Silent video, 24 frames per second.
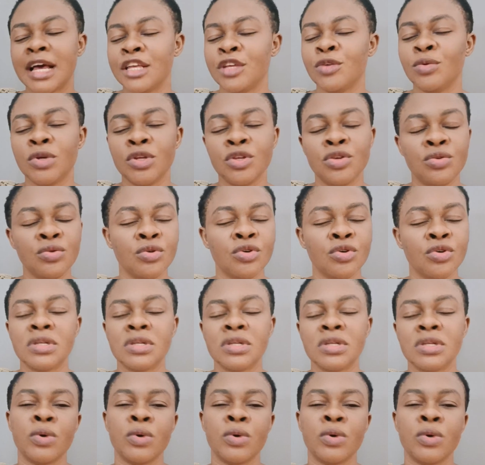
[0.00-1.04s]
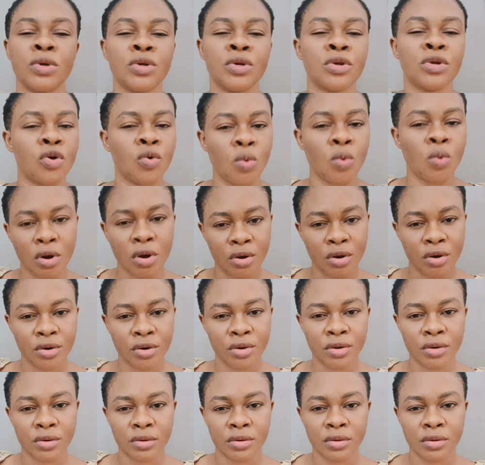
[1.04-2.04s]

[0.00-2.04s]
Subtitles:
that you will do that will not work.